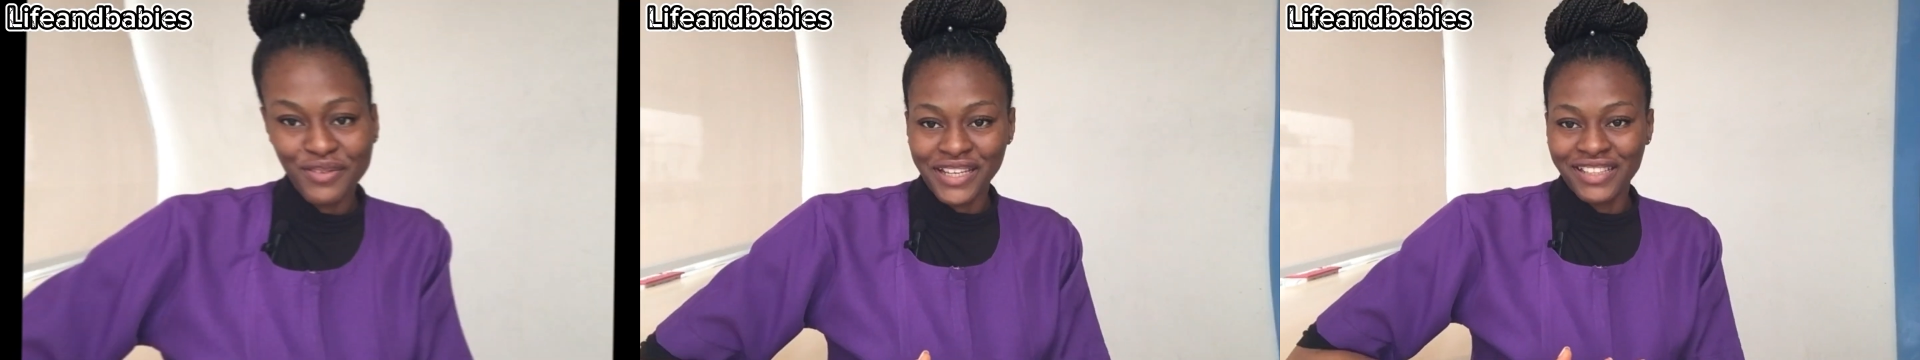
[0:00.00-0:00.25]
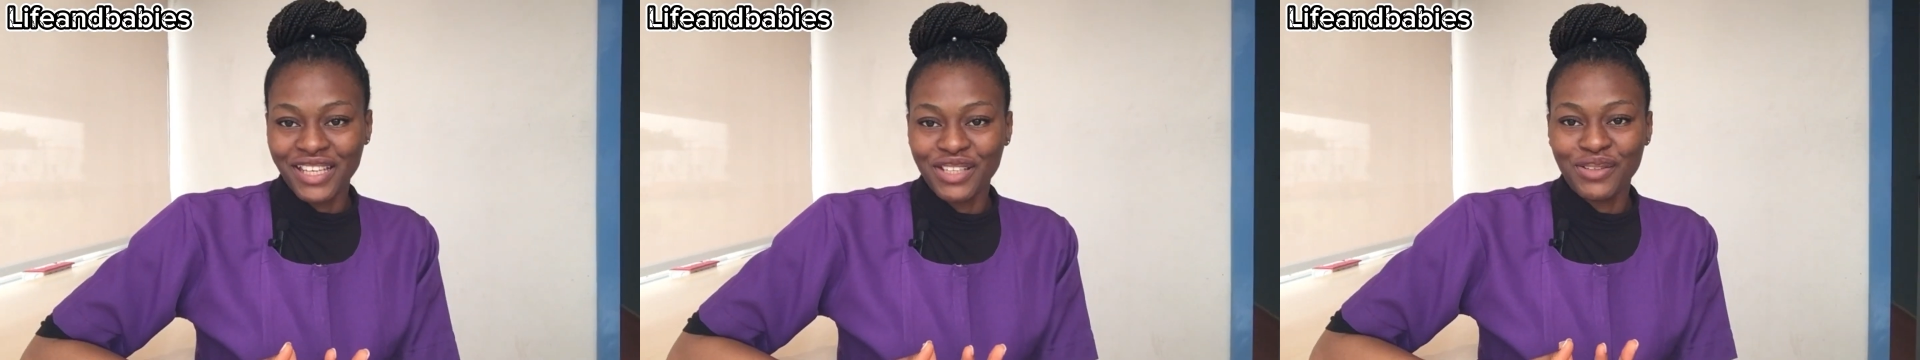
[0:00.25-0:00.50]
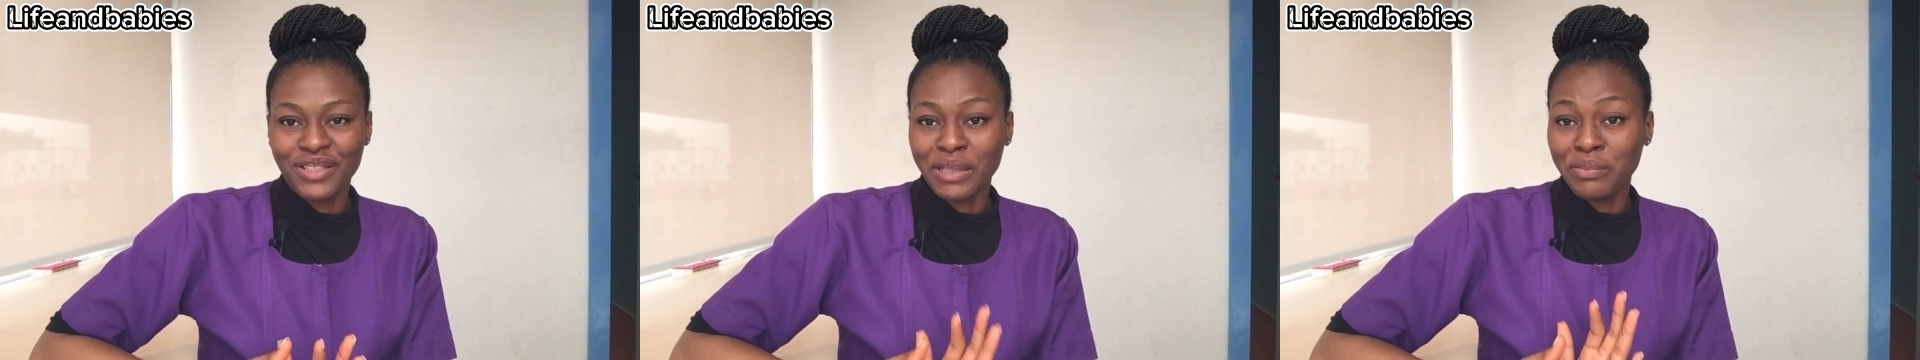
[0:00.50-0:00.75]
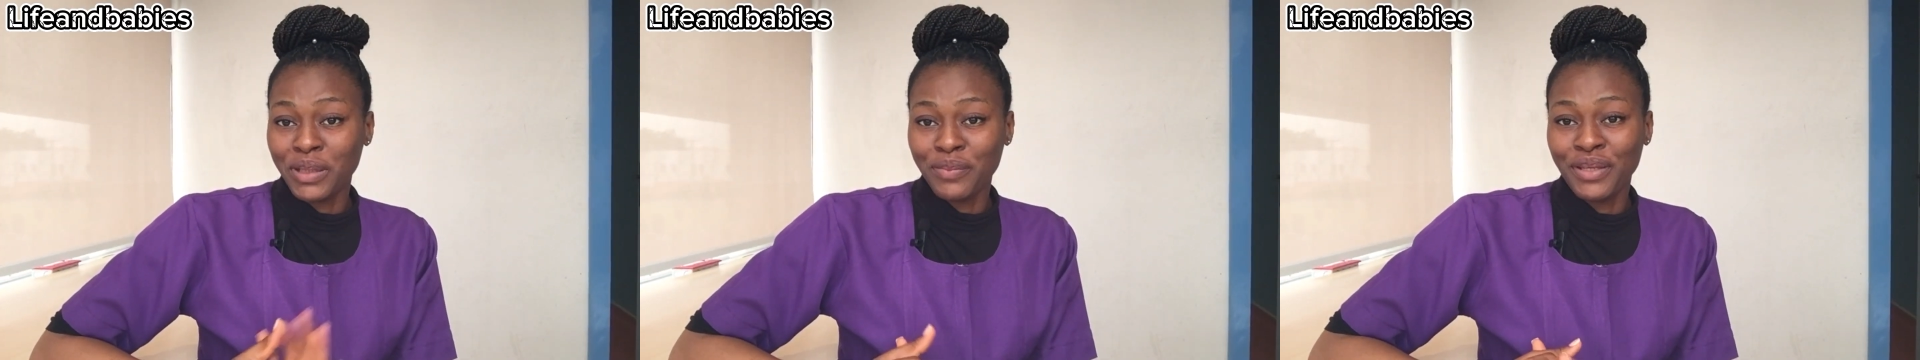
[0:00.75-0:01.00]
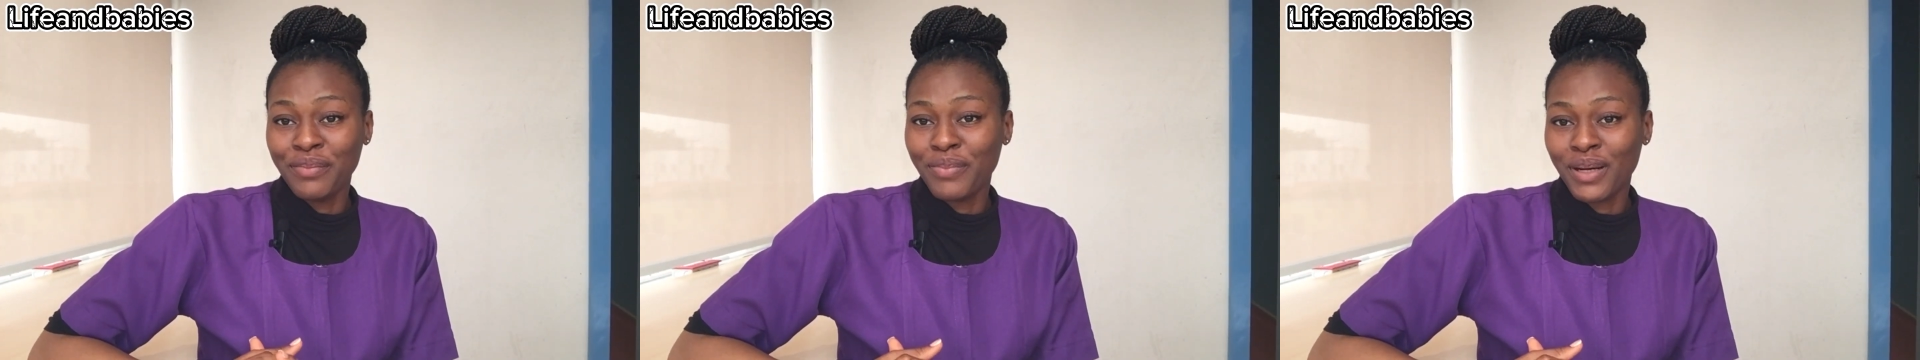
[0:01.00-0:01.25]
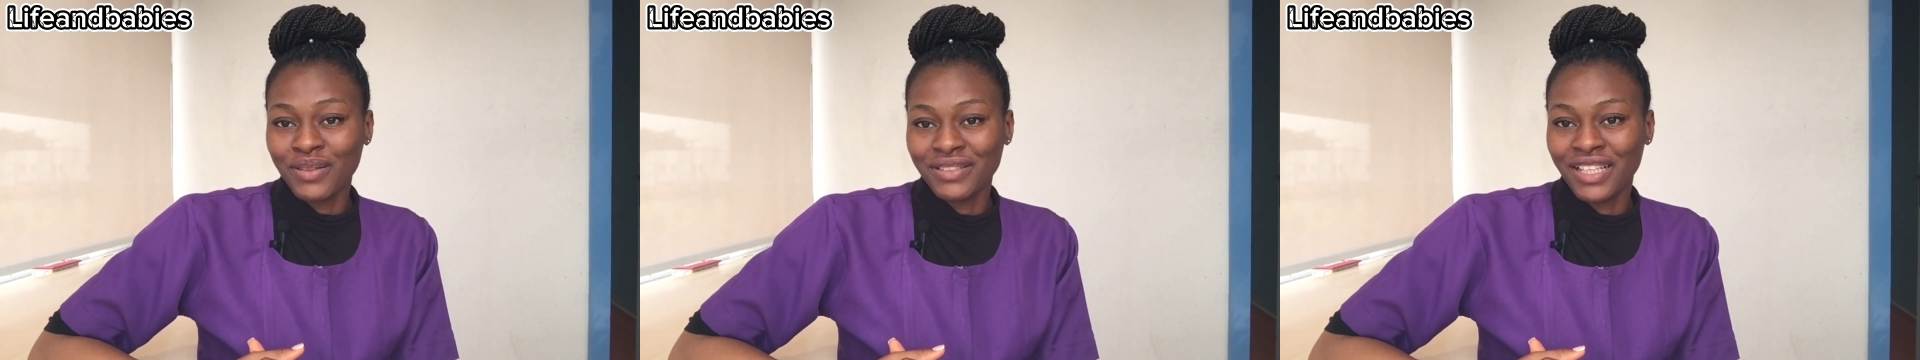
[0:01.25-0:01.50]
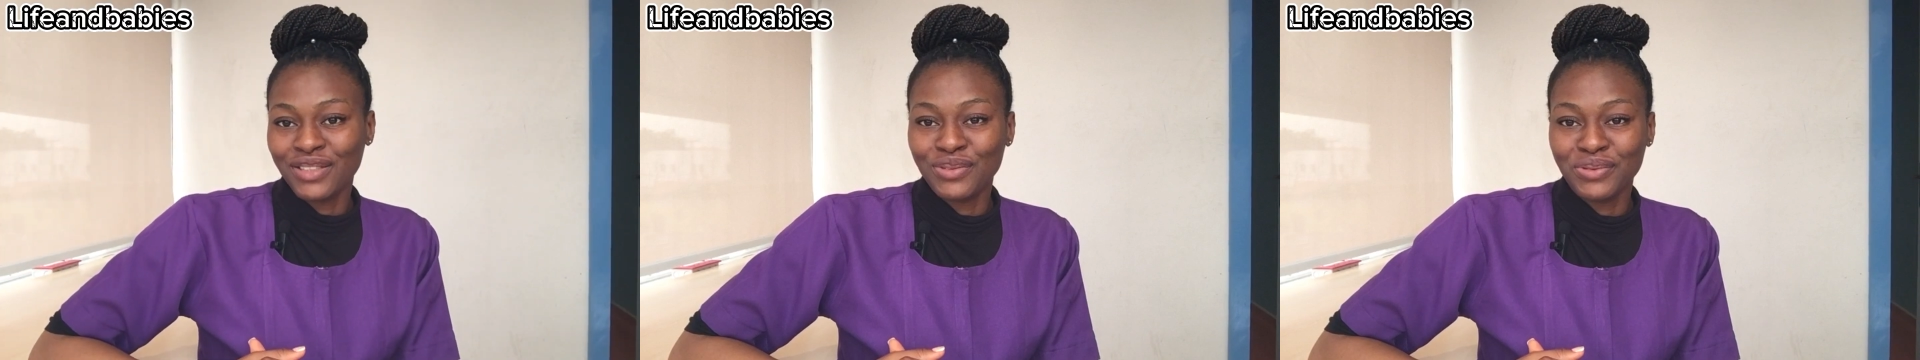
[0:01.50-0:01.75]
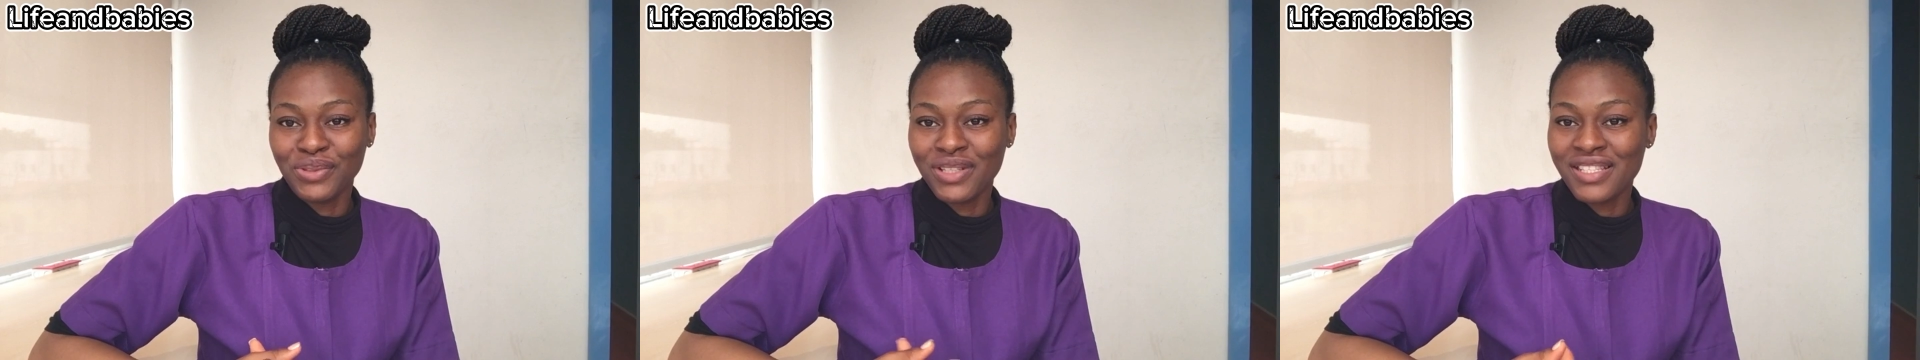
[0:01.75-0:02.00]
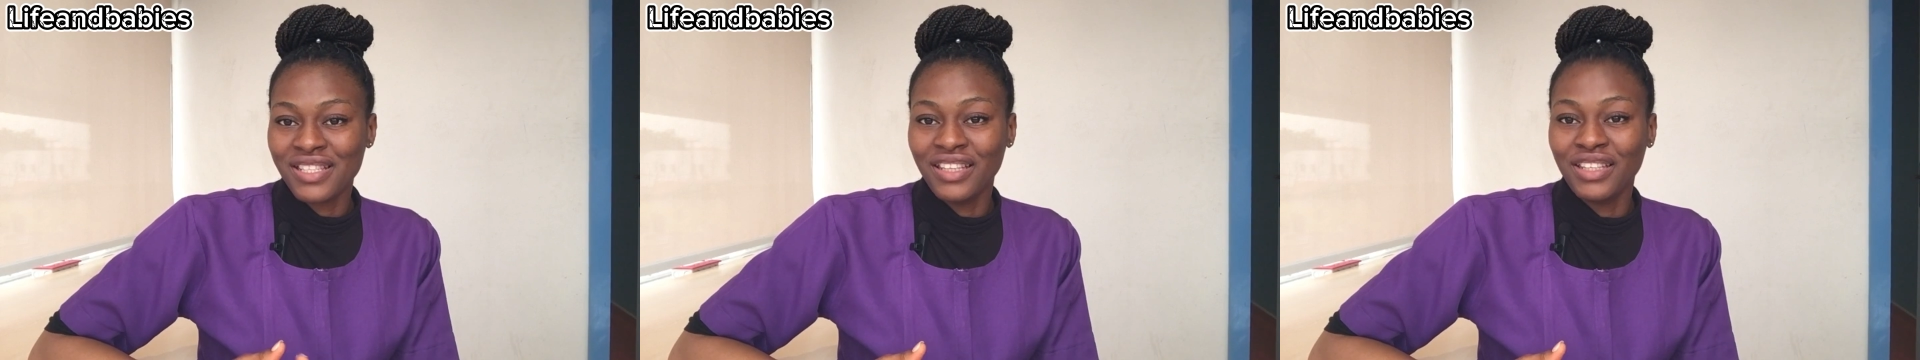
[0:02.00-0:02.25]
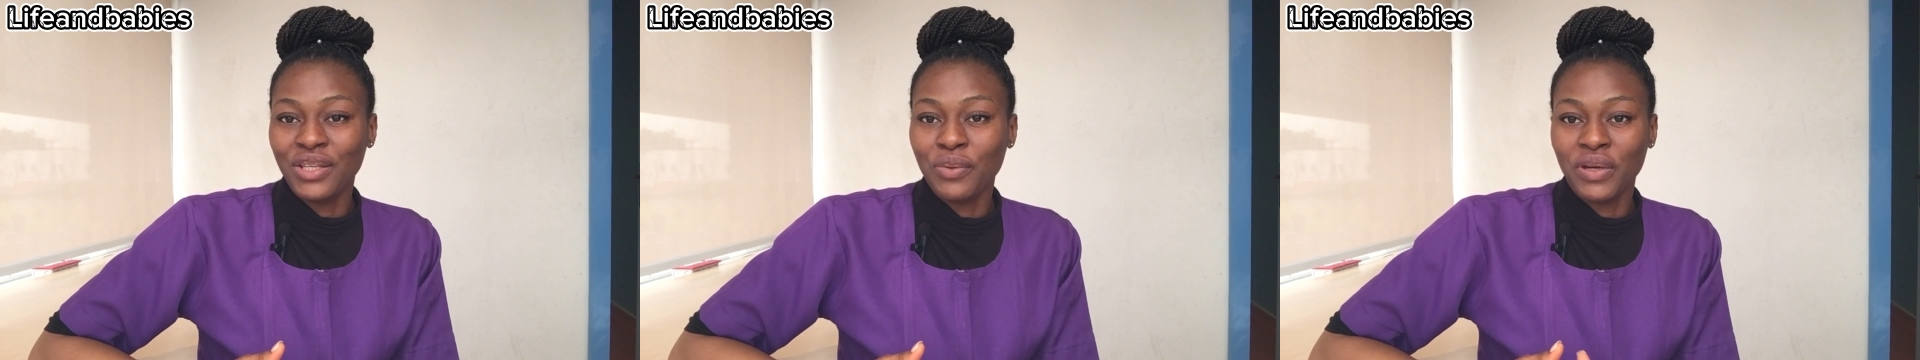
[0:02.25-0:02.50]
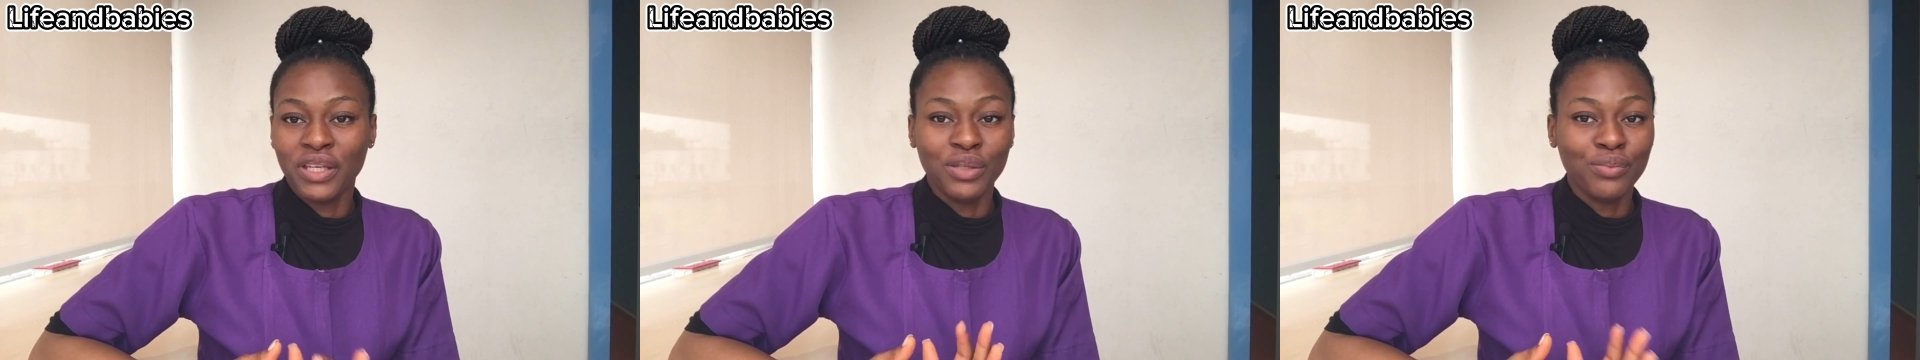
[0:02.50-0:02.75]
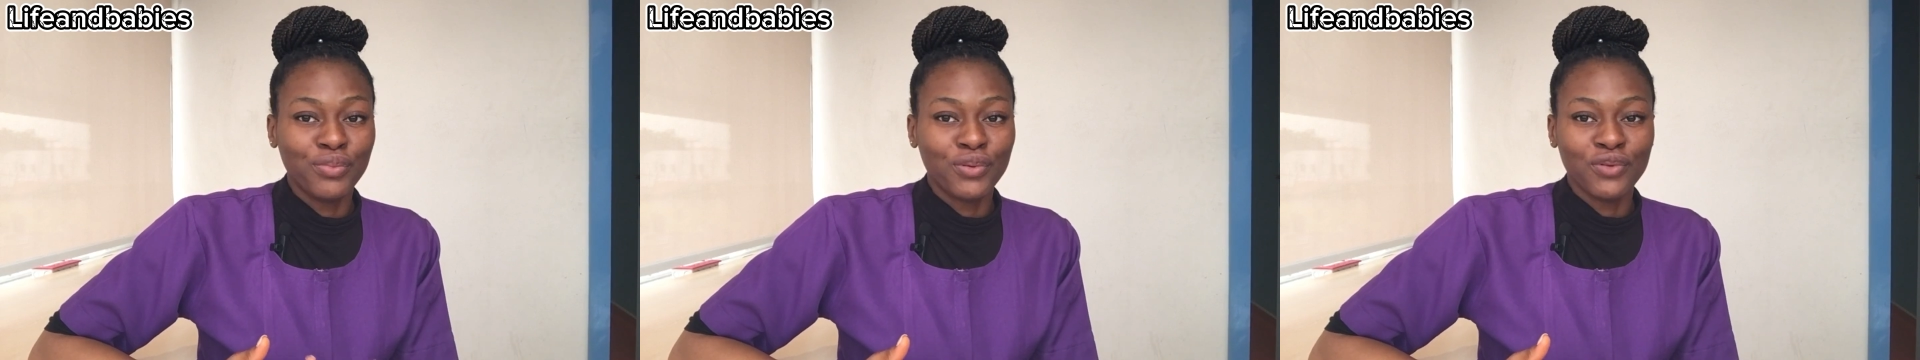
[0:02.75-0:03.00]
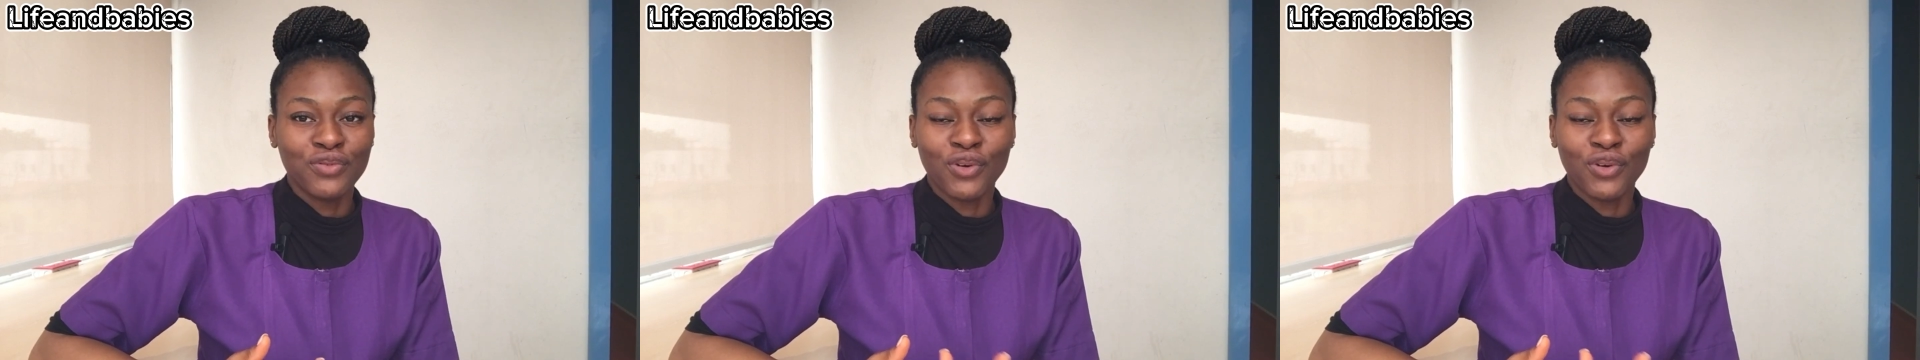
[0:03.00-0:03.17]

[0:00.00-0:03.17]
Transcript: if I tell you that baby powder do not in any way improve